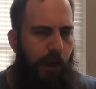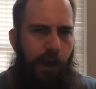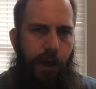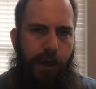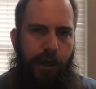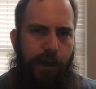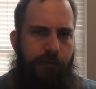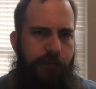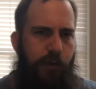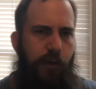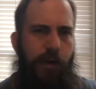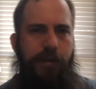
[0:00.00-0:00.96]
I had
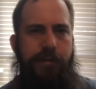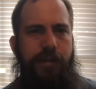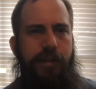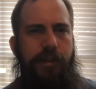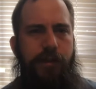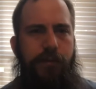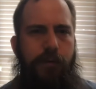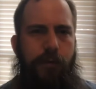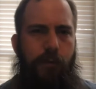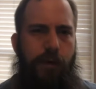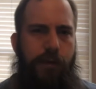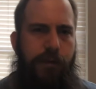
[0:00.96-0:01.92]
no idea
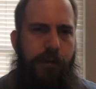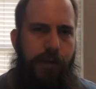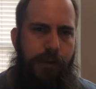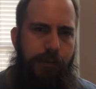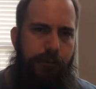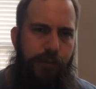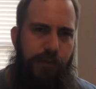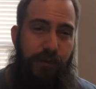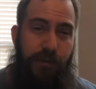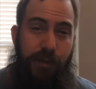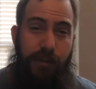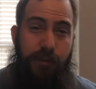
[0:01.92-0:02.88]
what the
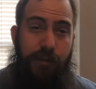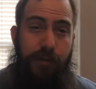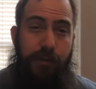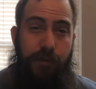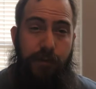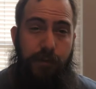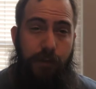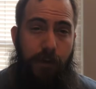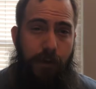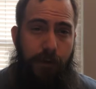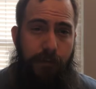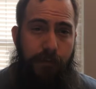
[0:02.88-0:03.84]
percentages
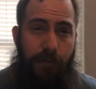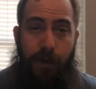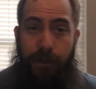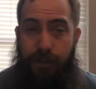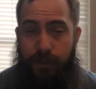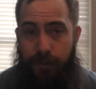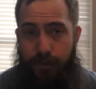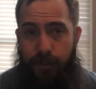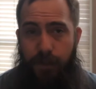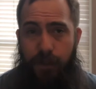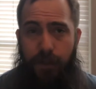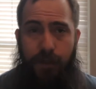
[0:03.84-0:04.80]
of honey
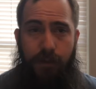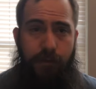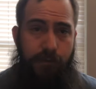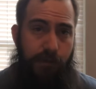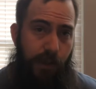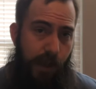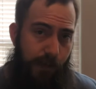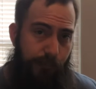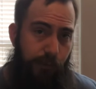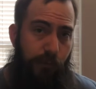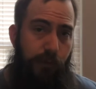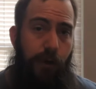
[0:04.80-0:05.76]
and
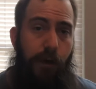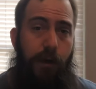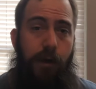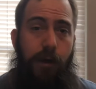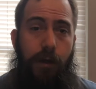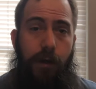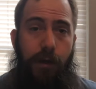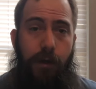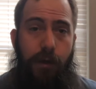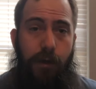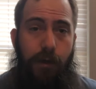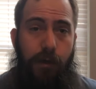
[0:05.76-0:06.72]
apple
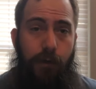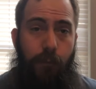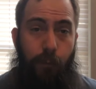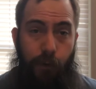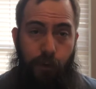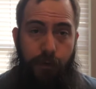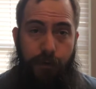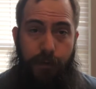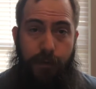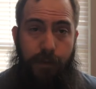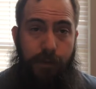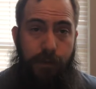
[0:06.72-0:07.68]
were
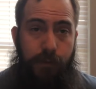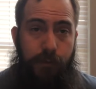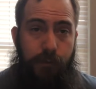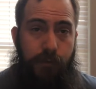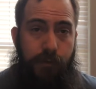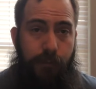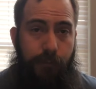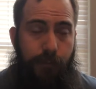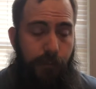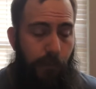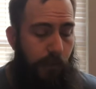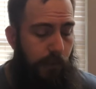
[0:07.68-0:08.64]
that they used.
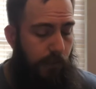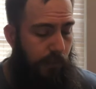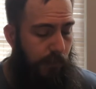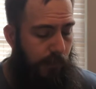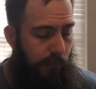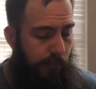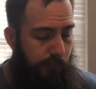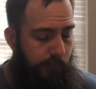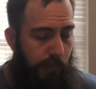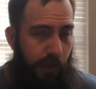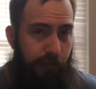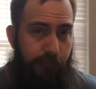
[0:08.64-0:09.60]

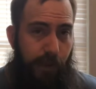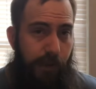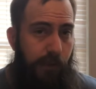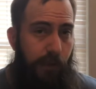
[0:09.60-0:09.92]
I've made a